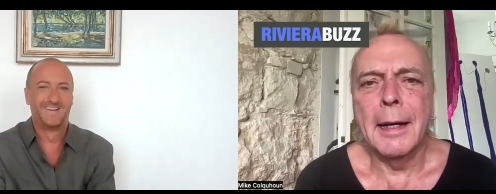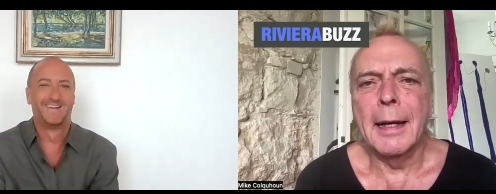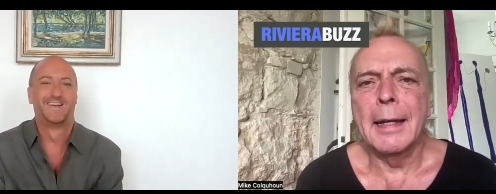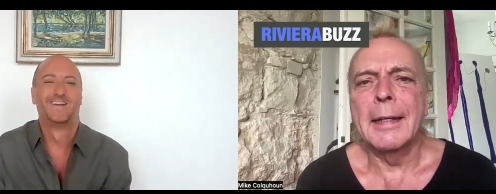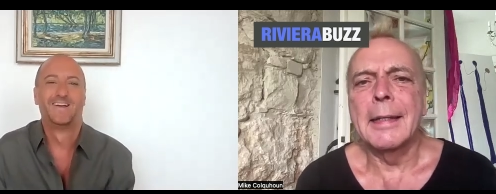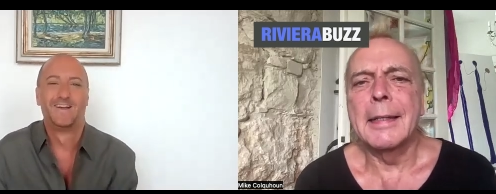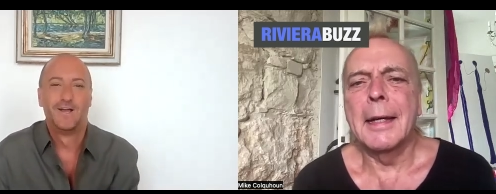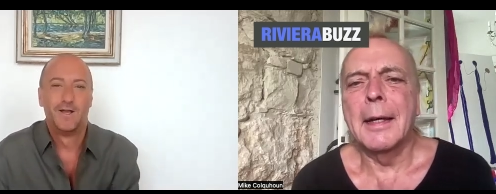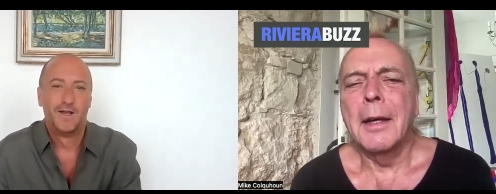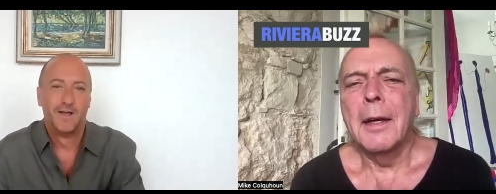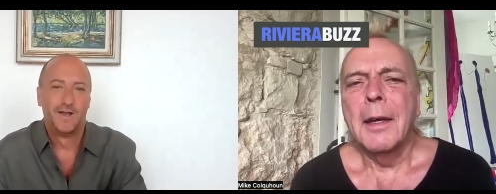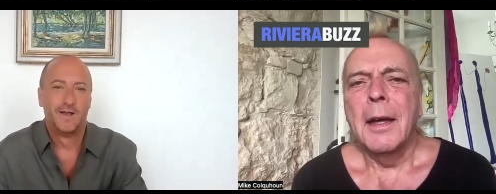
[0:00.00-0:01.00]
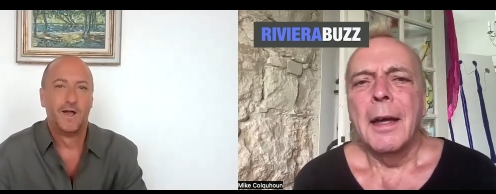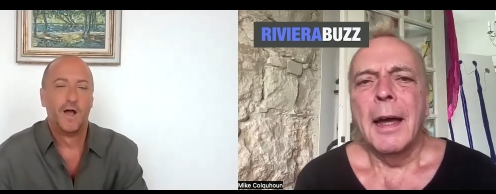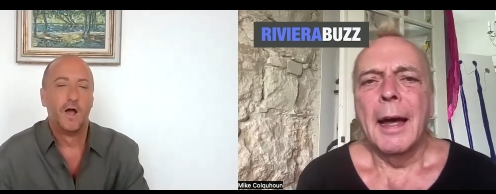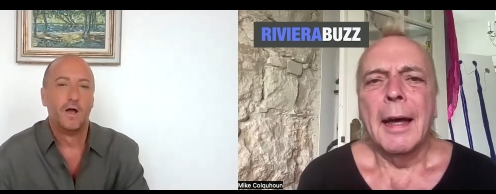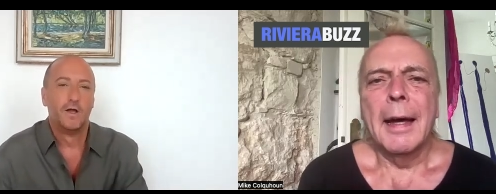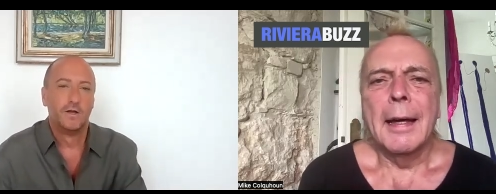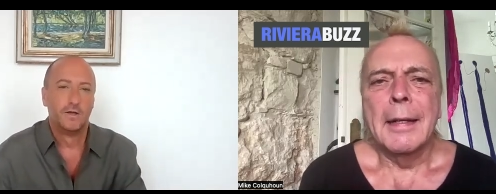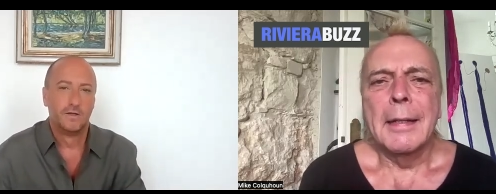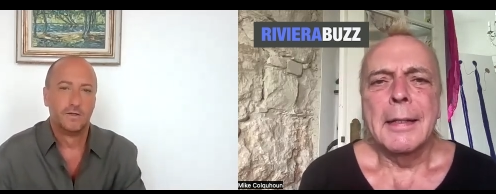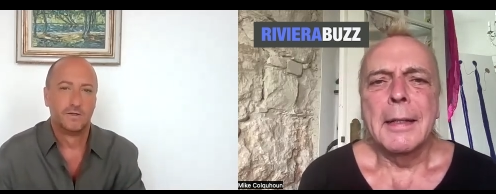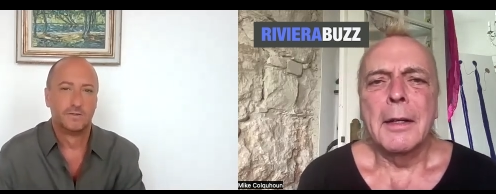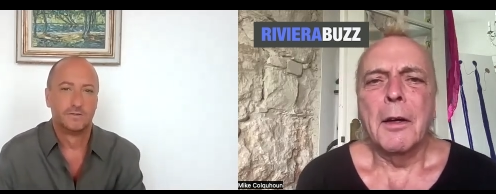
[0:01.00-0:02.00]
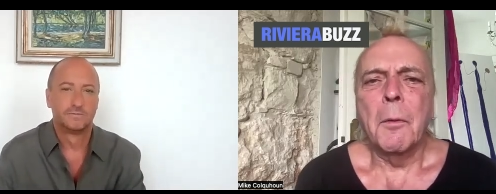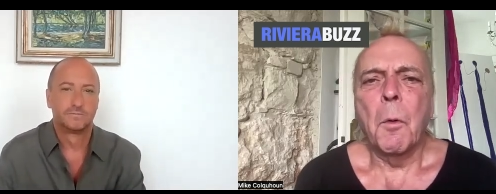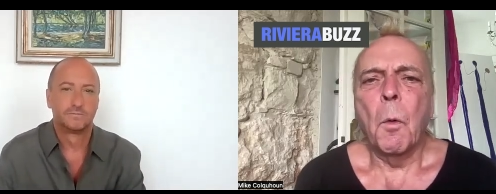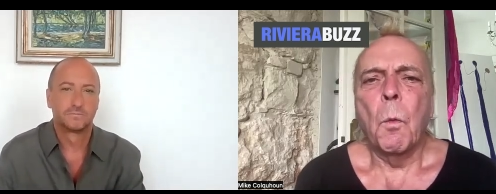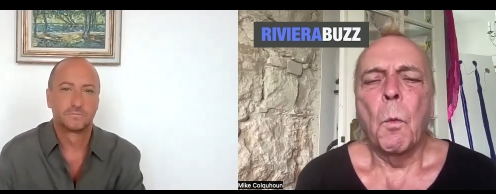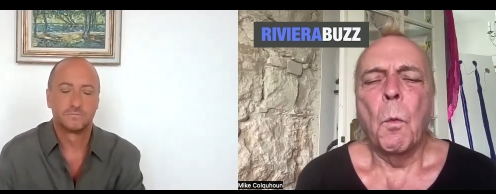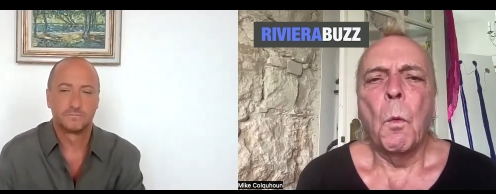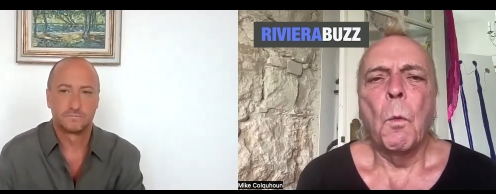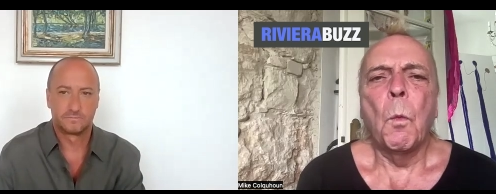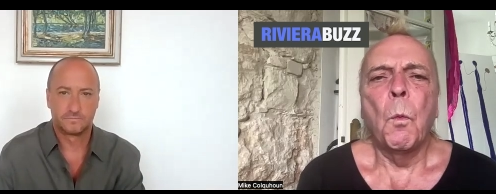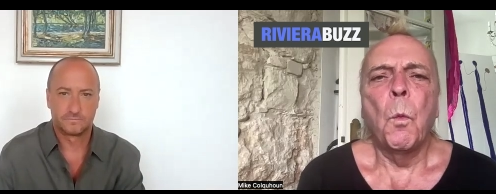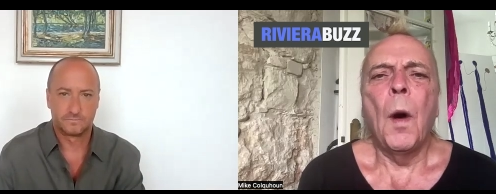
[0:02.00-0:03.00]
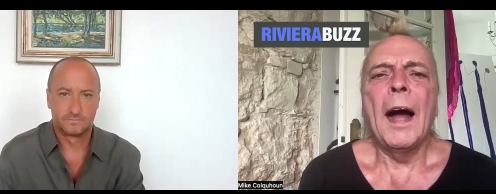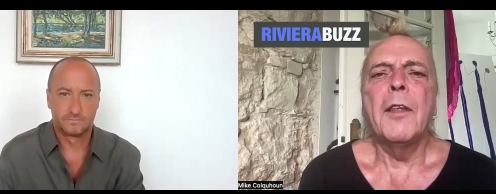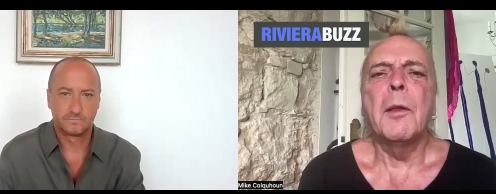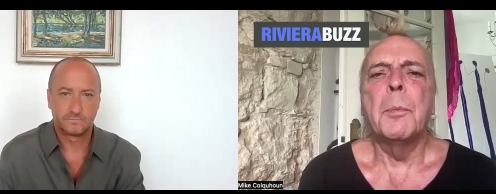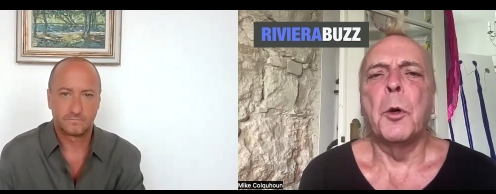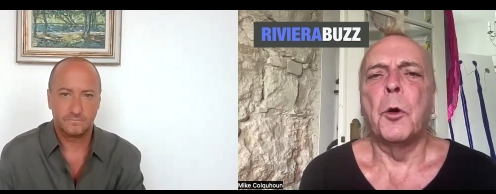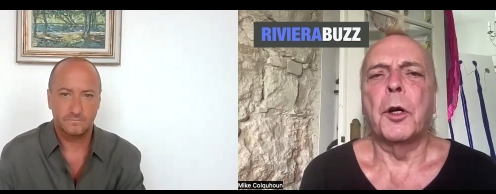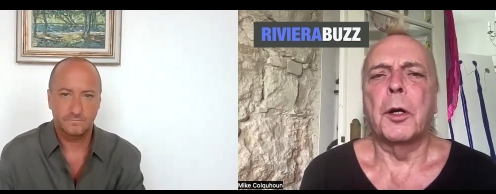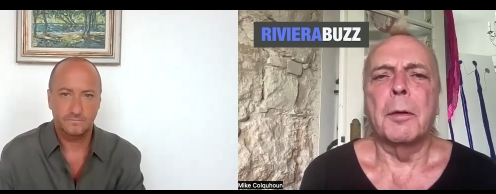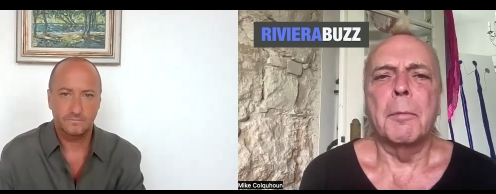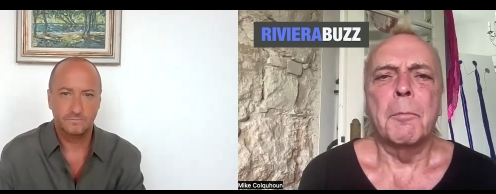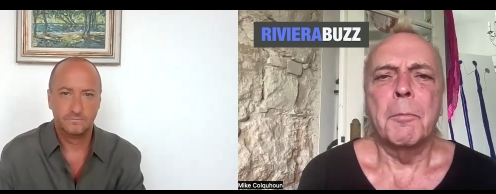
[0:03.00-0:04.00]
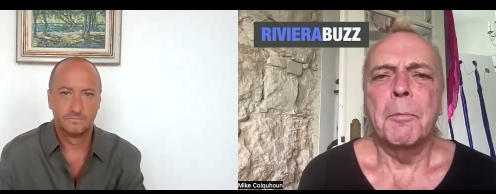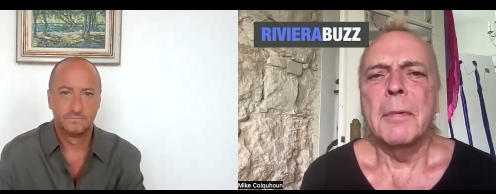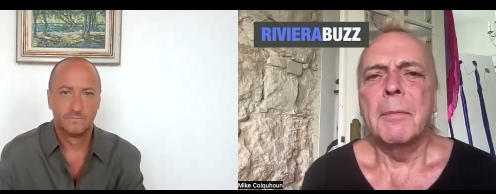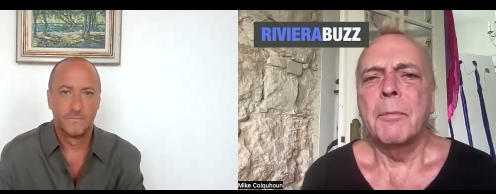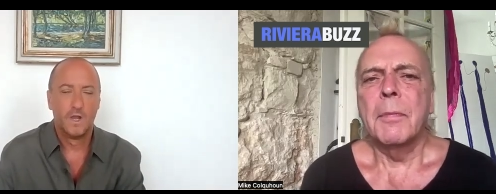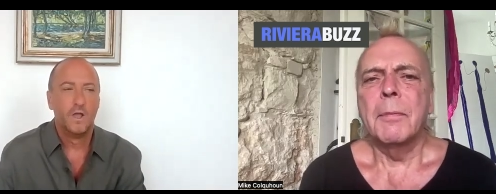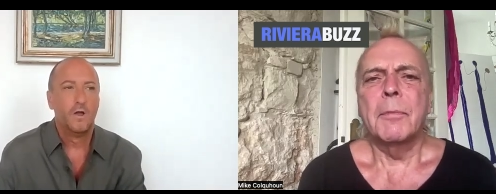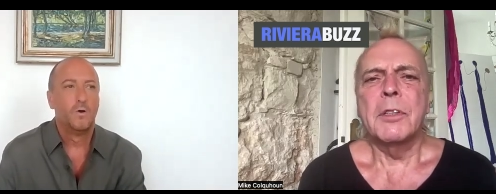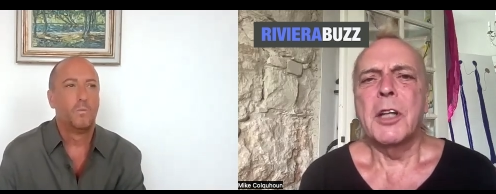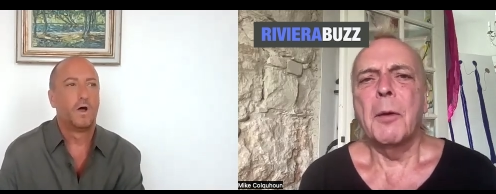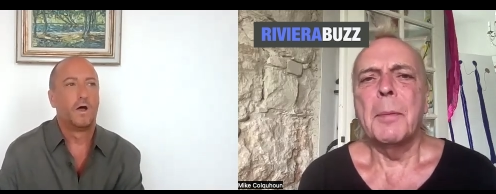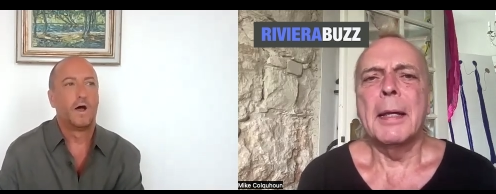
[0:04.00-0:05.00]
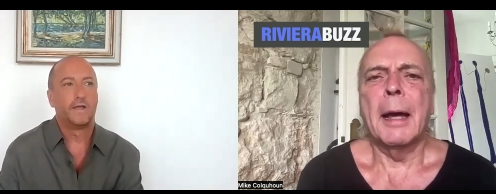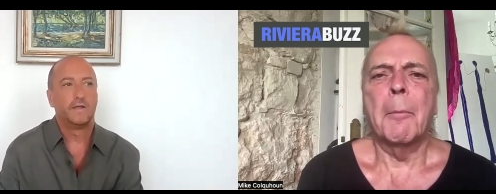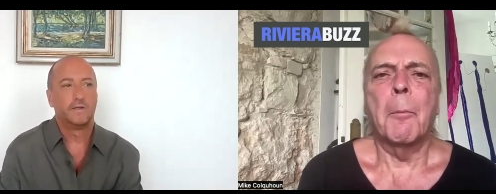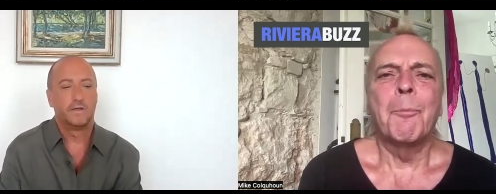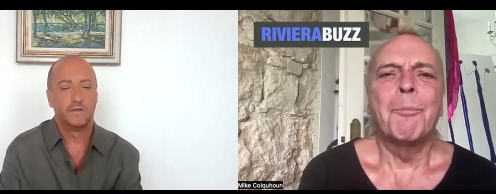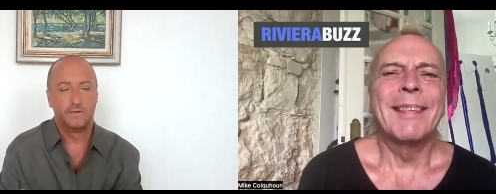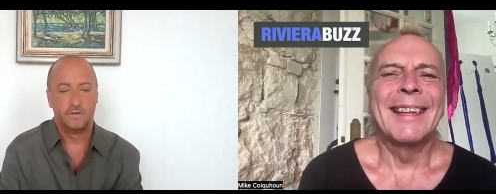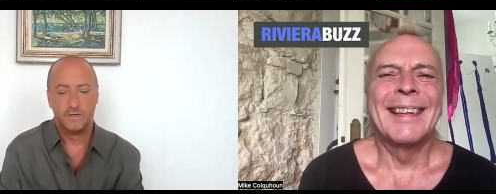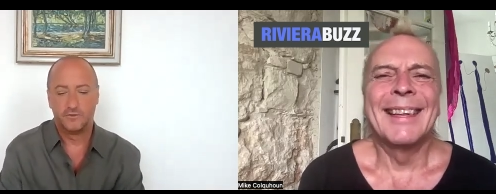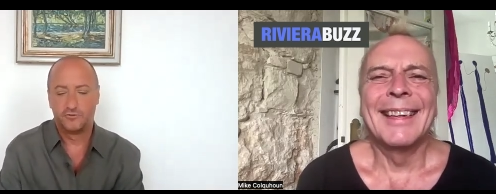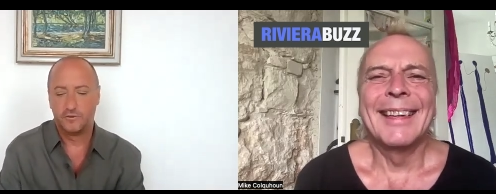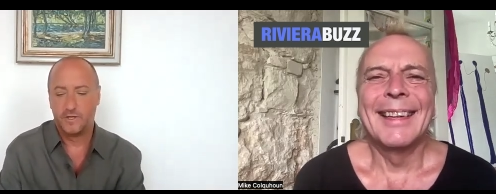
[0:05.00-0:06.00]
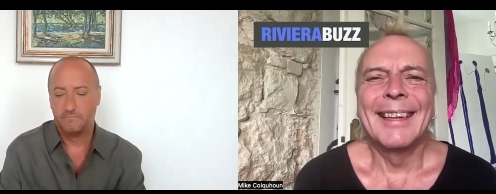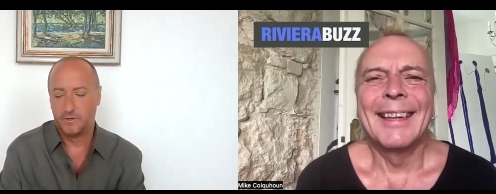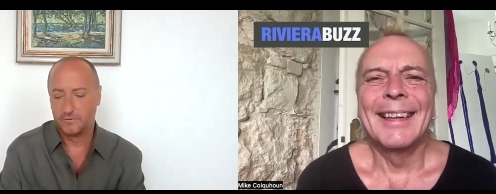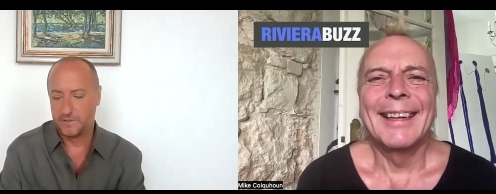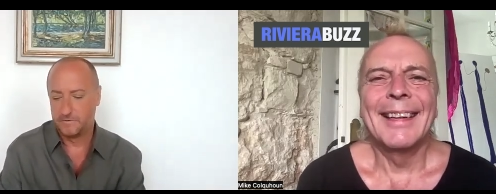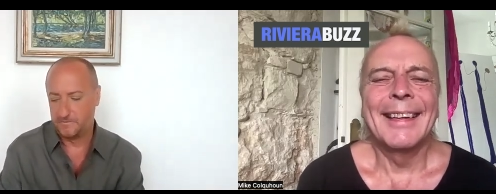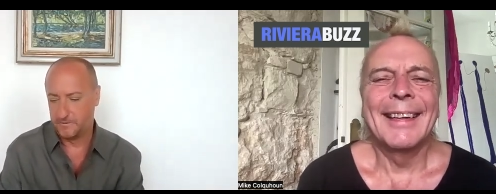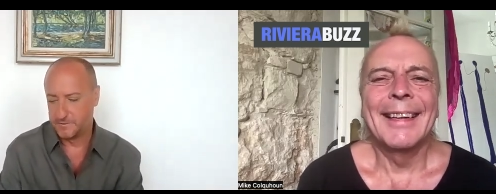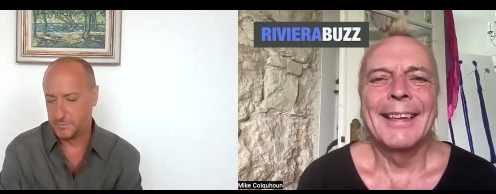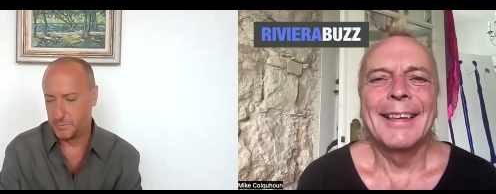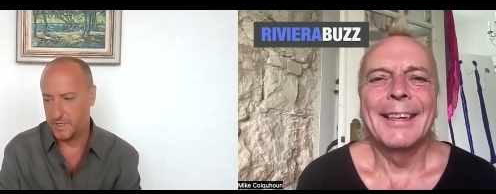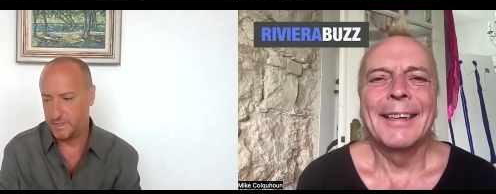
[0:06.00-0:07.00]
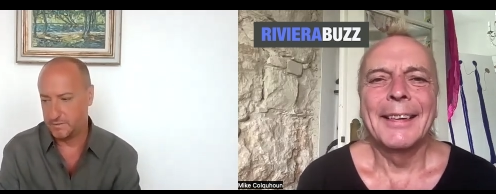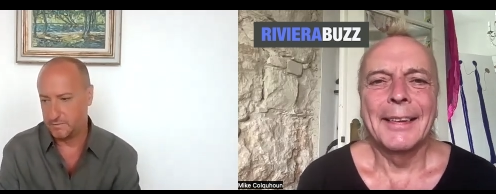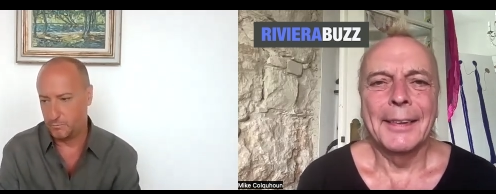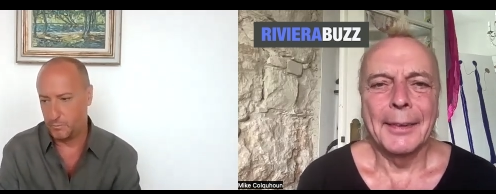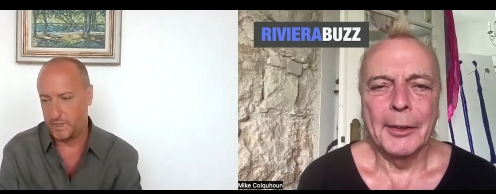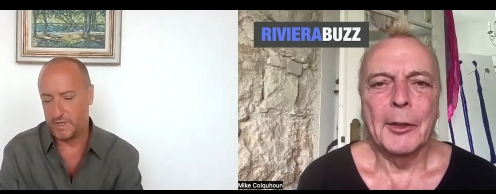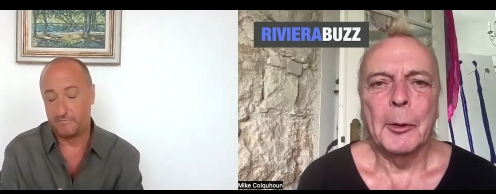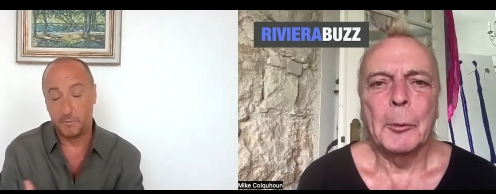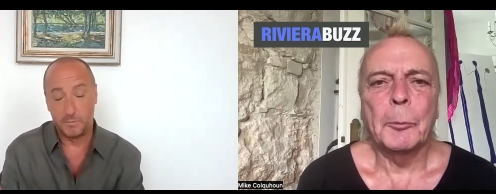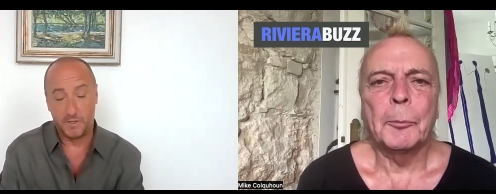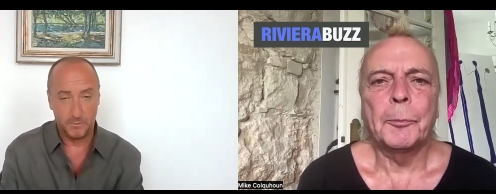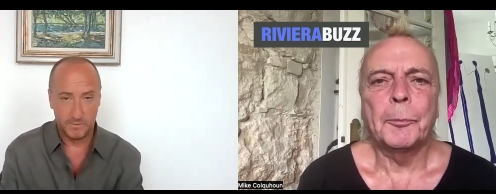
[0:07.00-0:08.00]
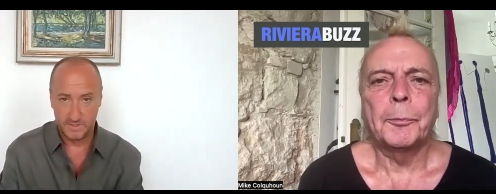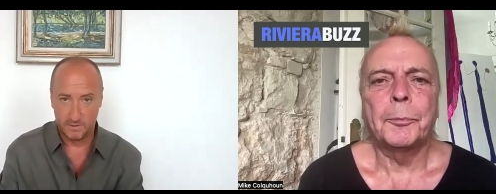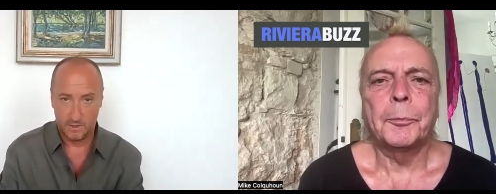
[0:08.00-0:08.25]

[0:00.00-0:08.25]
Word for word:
Speaker 1: and uh, and uh, why the book?
Speaker 2: Well, I initially wrote the first one when everybody was in